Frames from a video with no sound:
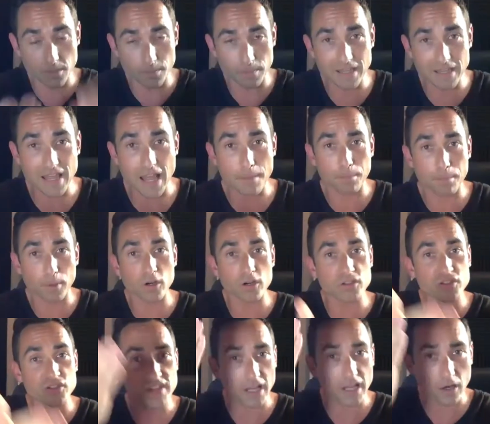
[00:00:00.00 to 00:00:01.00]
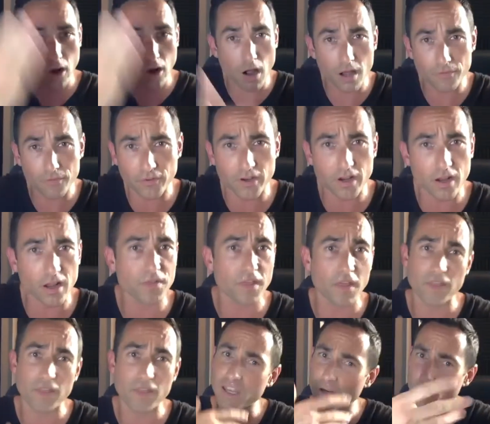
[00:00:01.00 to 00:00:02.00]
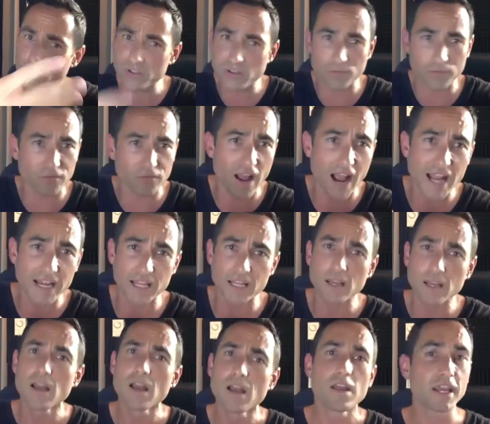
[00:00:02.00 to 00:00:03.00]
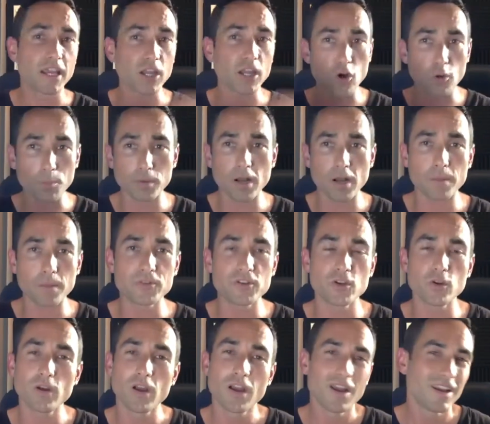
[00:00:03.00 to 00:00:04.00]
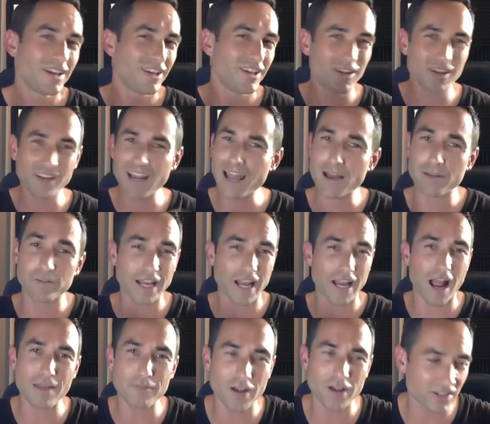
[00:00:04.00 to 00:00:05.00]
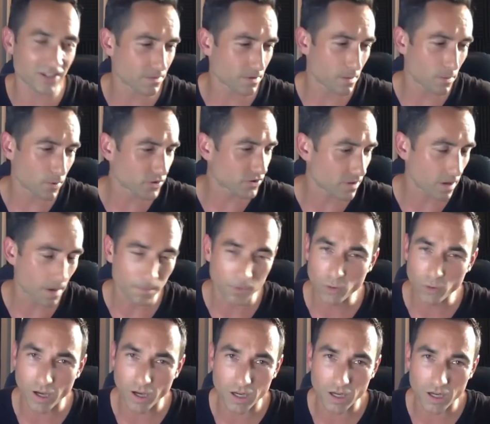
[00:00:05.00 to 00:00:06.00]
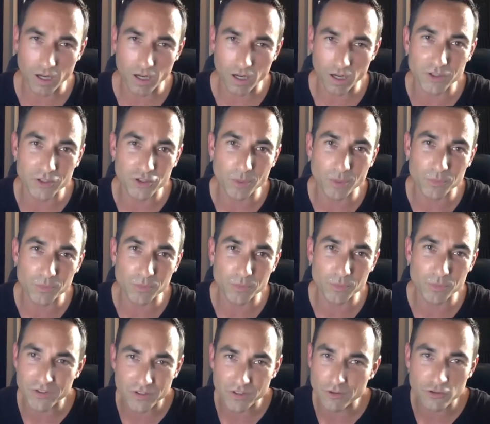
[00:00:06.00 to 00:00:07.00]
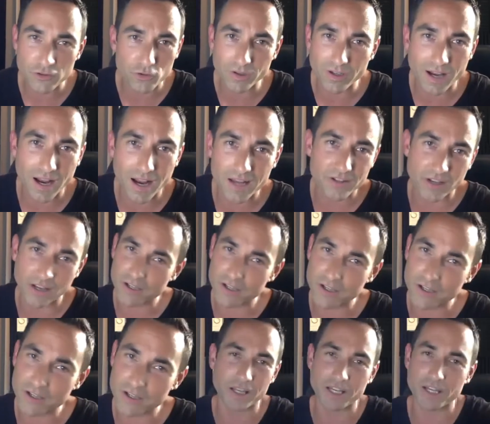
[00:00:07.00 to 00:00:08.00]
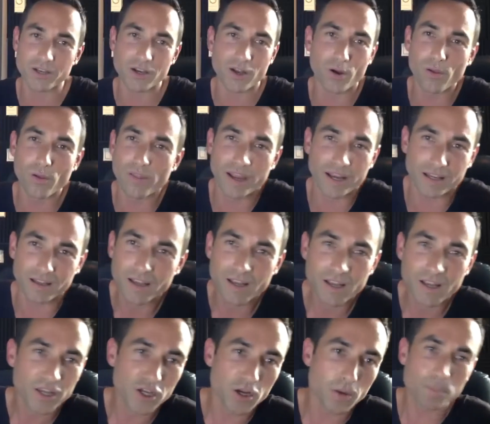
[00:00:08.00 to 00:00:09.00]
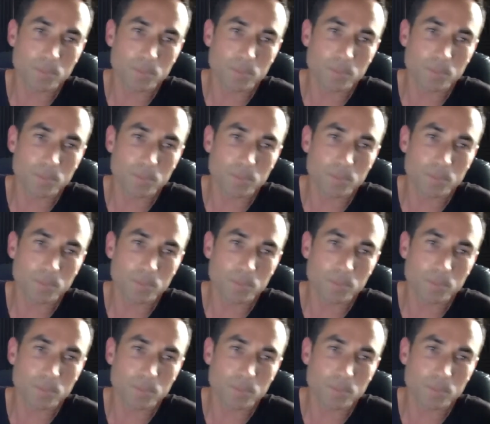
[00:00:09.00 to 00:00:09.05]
be that person, that confidant that they can always confide in, they can open up to, you're going to have, like, I've got some of the most incredible friendships from this industry, guys. I just want to let you know, like, your